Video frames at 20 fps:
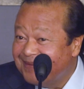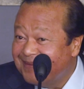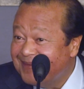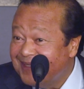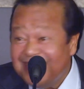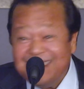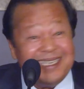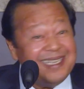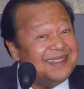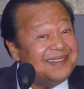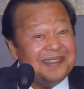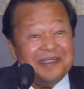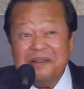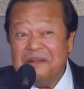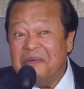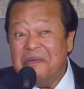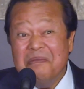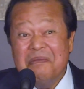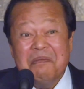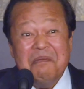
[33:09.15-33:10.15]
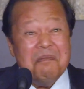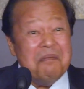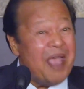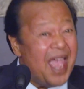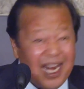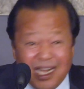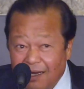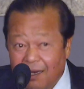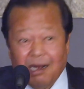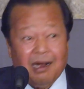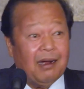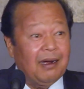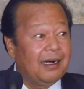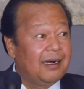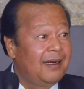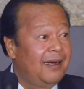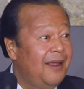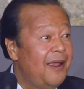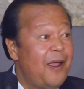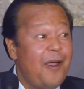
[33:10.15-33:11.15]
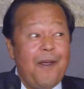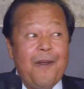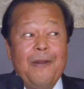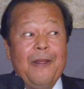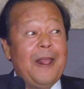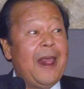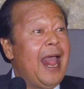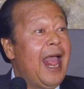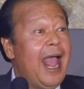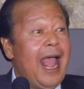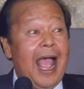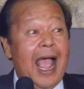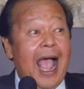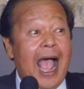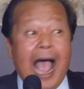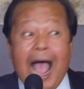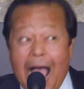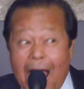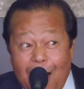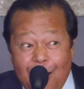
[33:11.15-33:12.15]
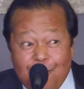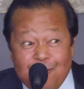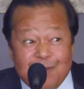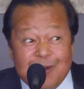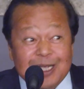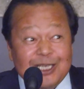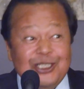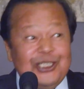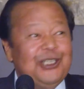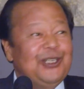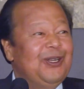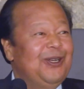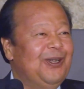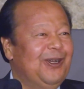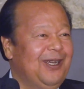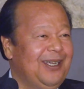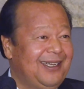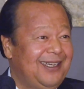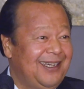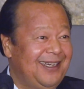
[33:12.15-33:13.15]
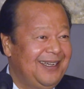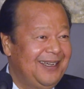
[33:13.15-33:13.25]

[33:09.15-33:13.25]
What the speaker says: It doesn't matter how much you look.